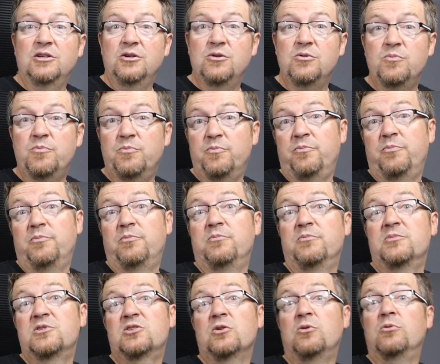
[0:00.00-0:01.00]
who
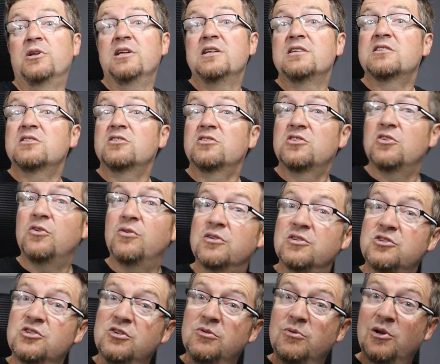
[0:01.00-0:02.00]
sold his
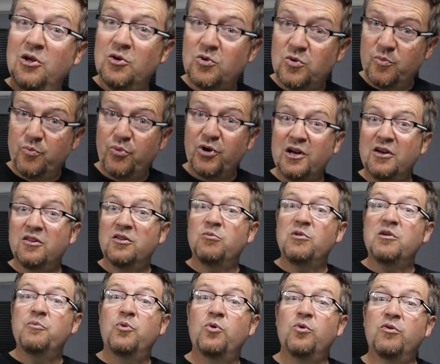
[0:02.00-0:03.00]
stock to a local breeder that
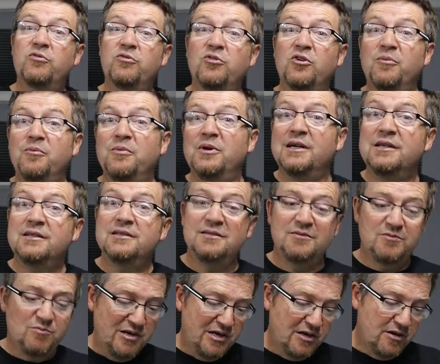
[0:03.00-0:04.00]
we bought from.
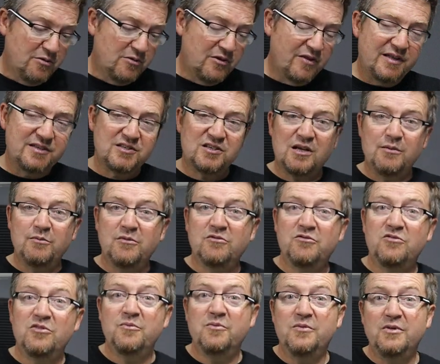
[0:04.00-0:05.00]
And we know that that's coming
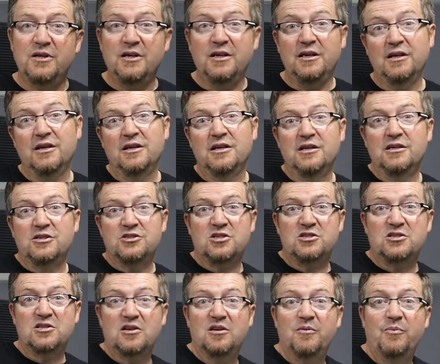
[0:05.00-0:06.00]
from the
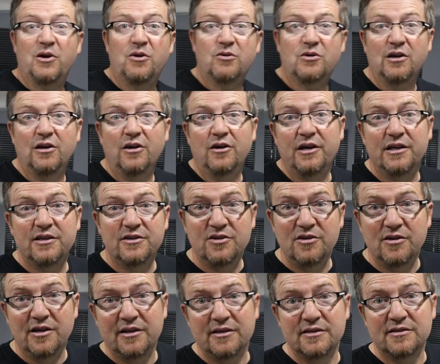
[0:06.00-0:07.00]
Justin Kabelka
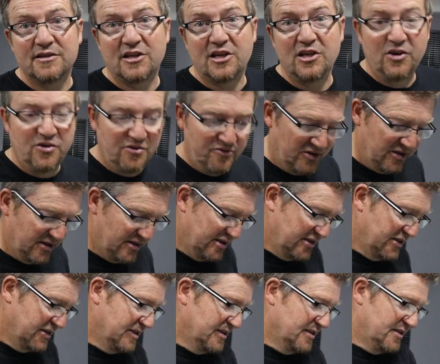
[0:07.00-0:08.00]
line at Canova.
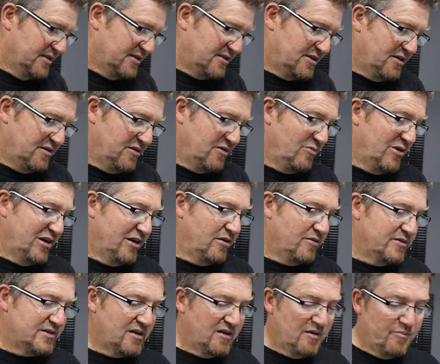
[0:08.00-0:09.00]
So we know
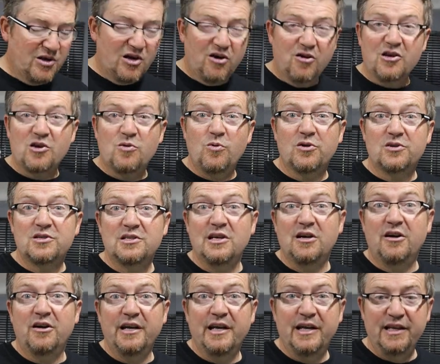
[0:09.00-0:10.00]
it's going to be high quality,
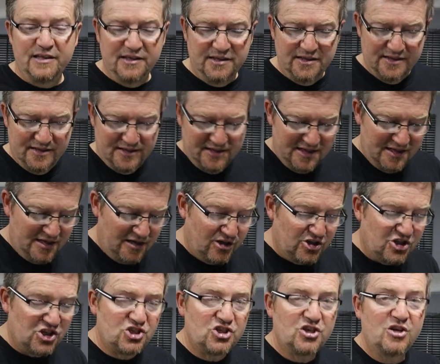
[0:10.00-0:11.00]
high end. I'll
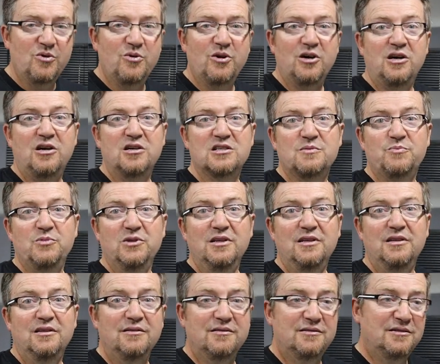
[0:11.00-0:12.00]
just show you her
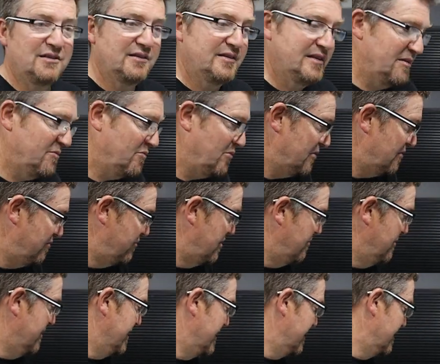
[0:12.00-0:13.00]
husband, and then we'll
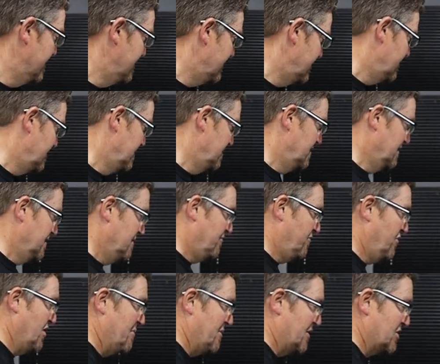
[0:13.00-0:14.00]
probably
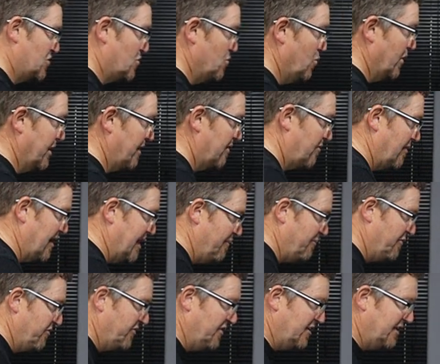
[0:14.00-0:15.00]
pretty much call it a wrap
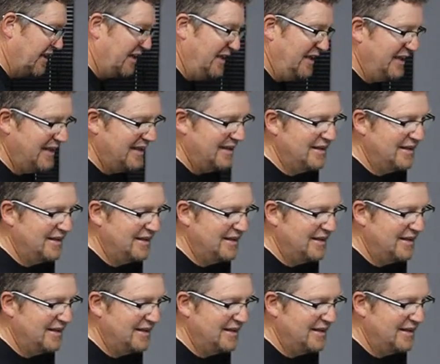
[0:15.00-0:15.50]
for the day.